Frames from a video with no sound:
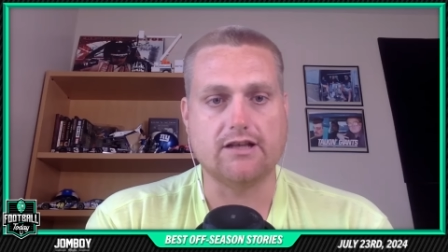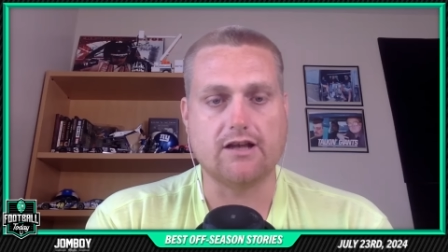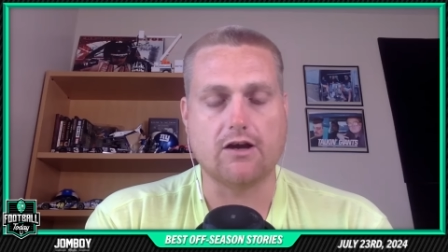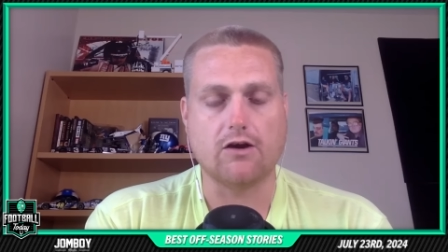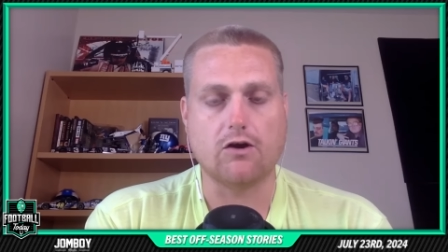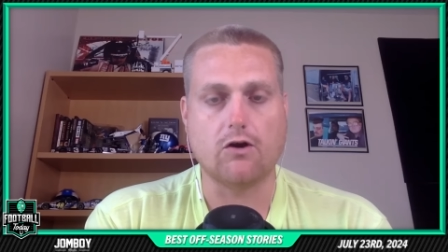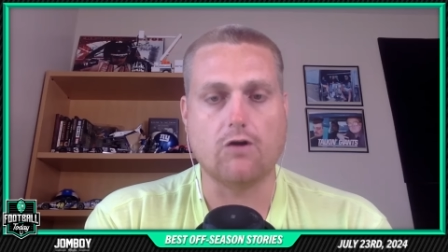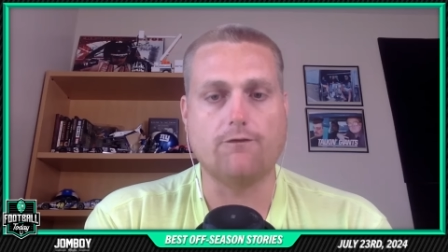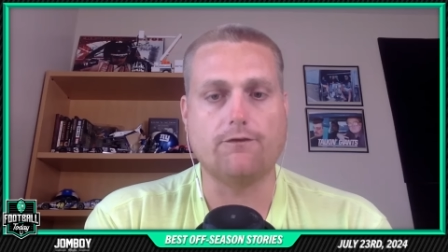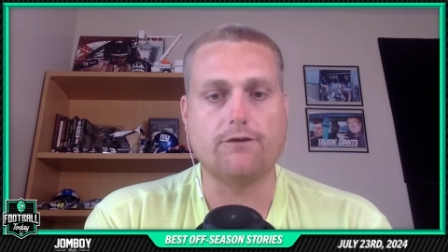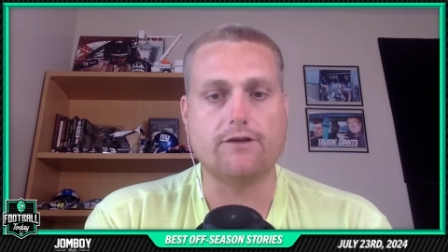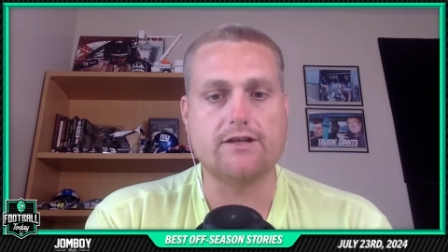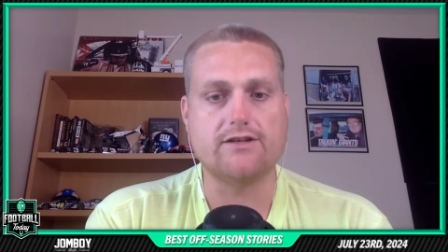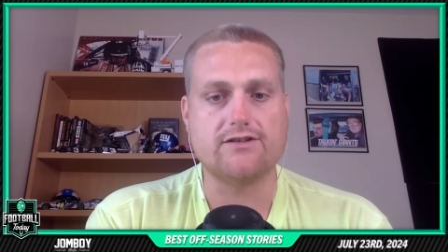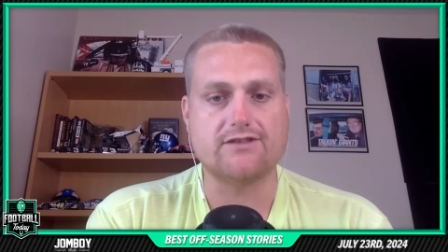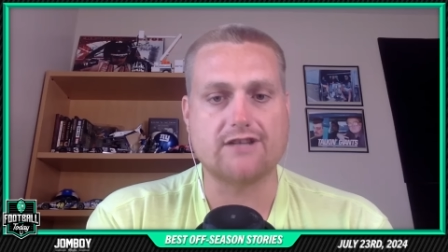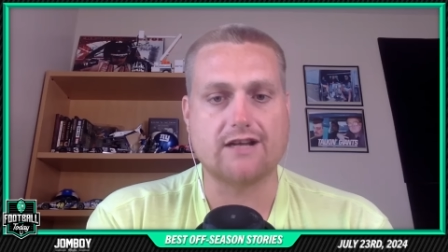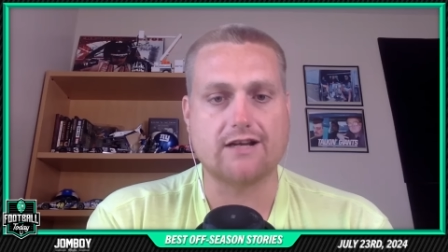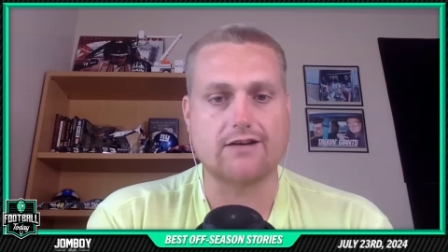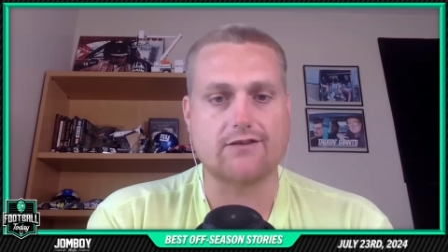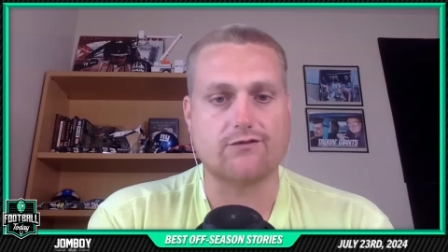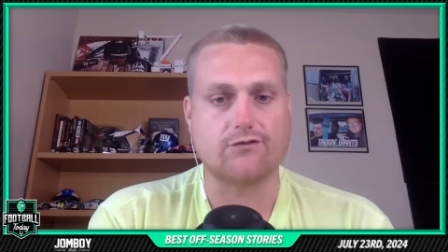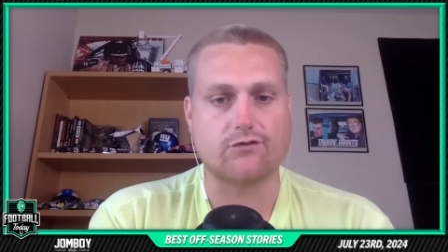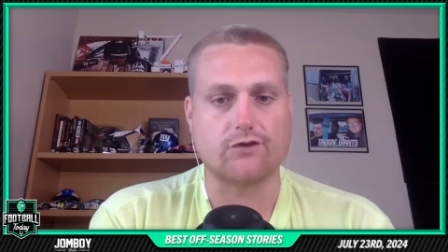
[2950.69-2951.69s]
hopefully he's
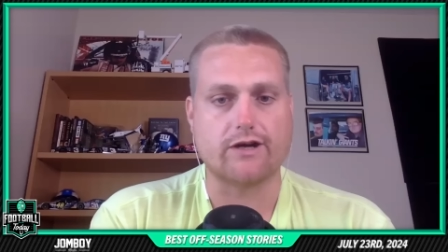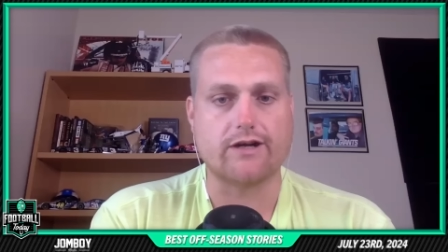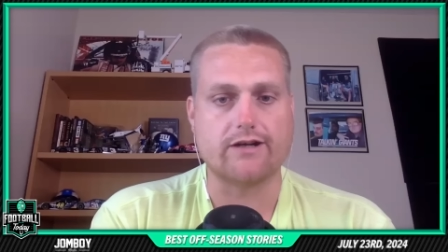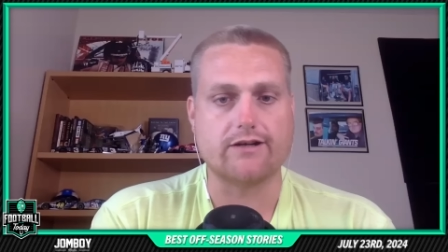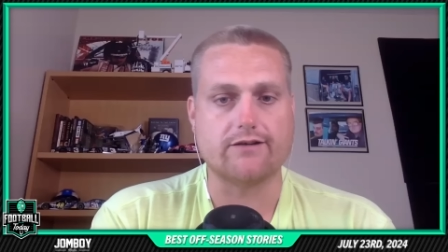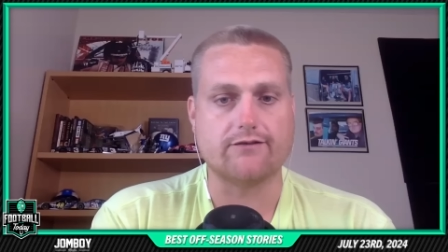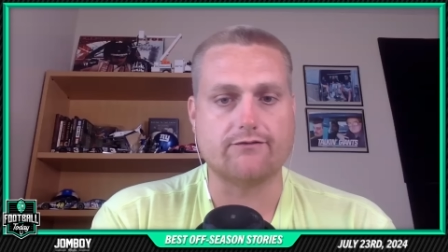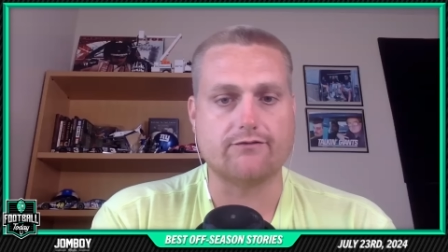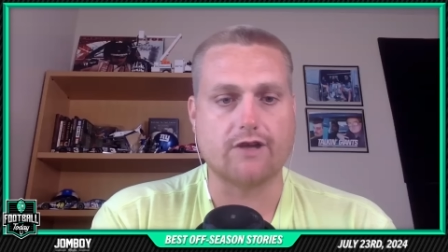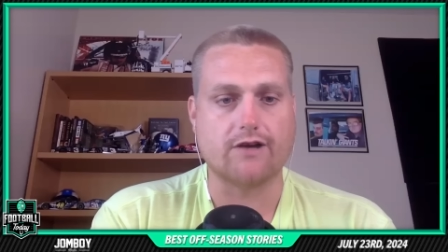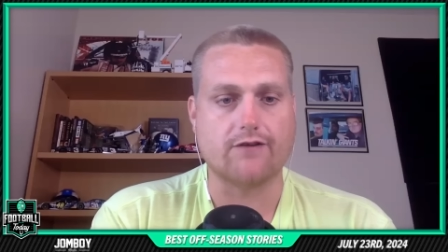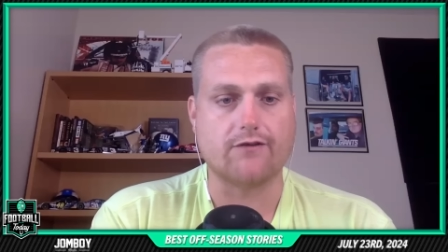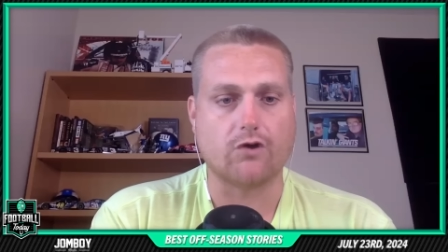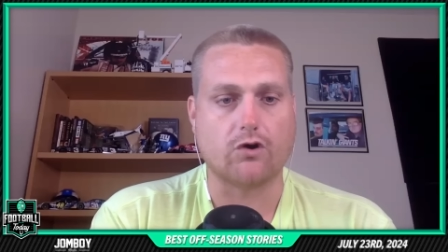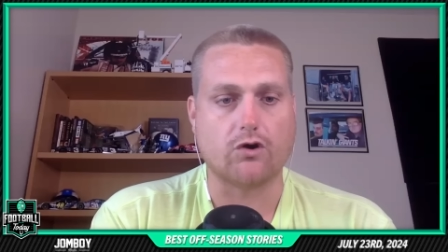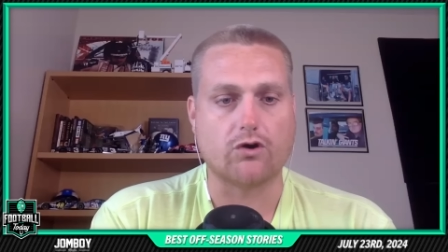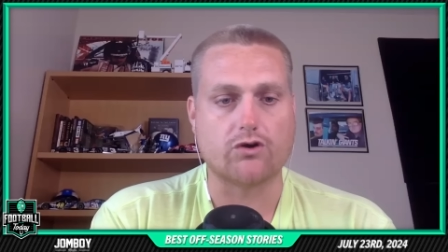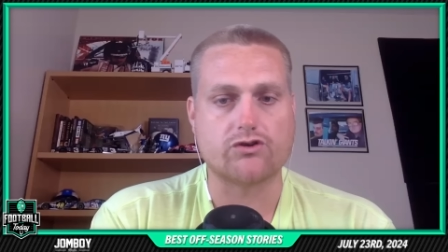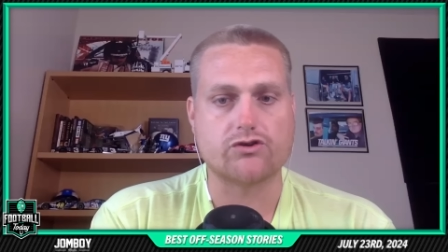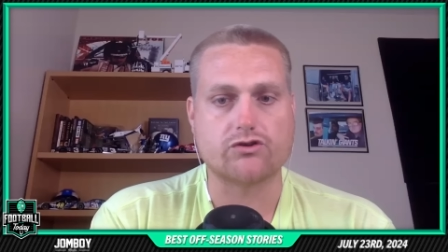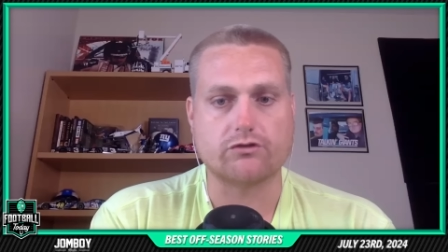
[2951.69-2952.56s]
not afraid of, of harsh